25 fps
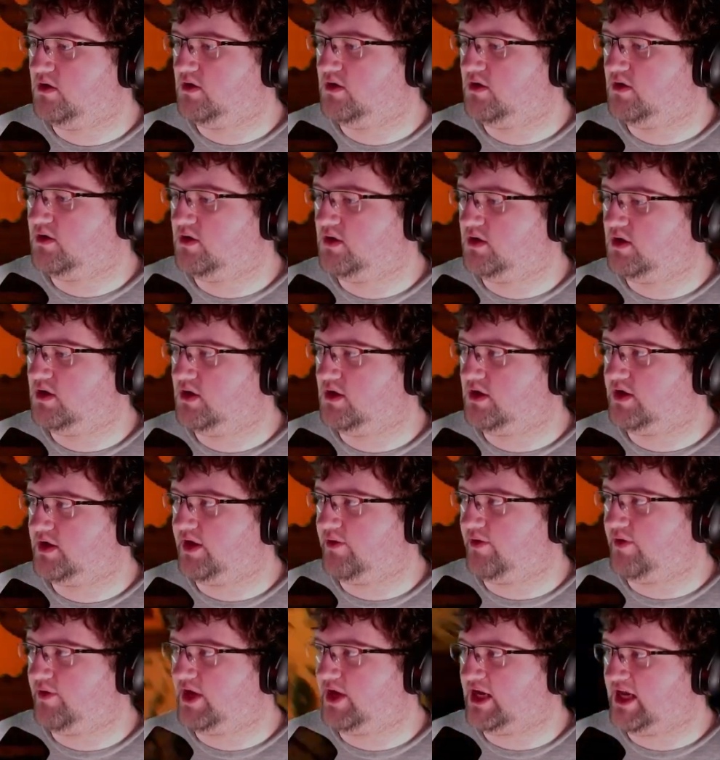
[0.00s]
Okay, we
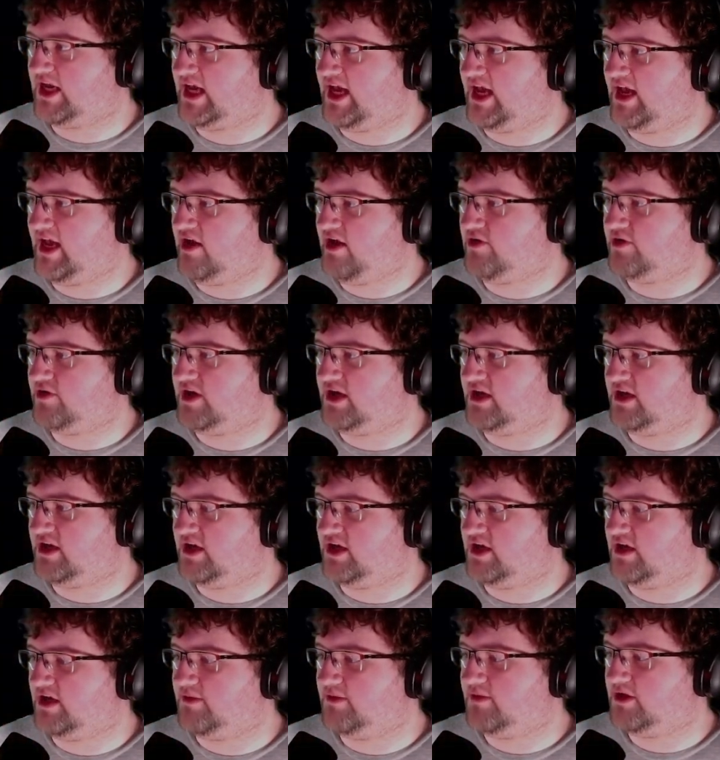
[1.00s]
got a coyote
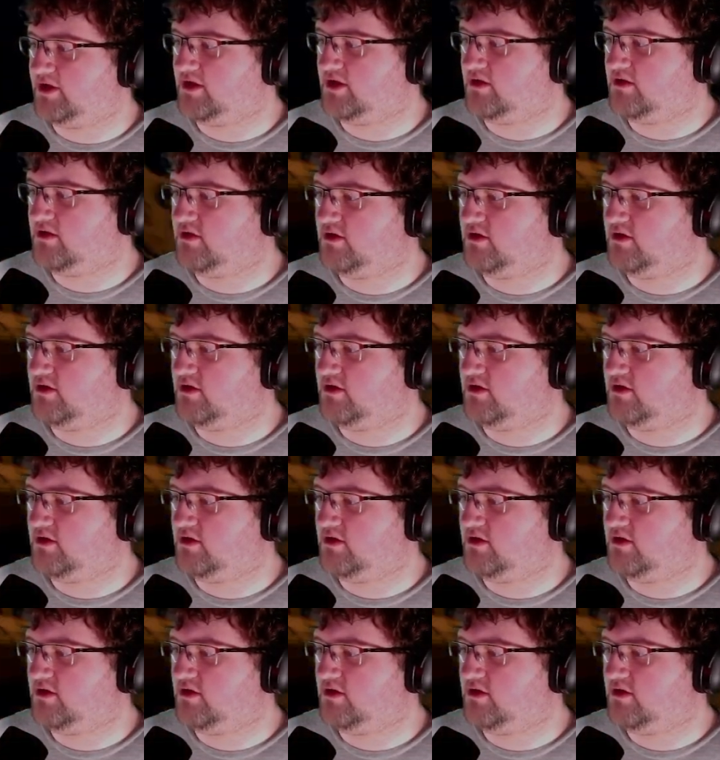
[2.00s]
incoming.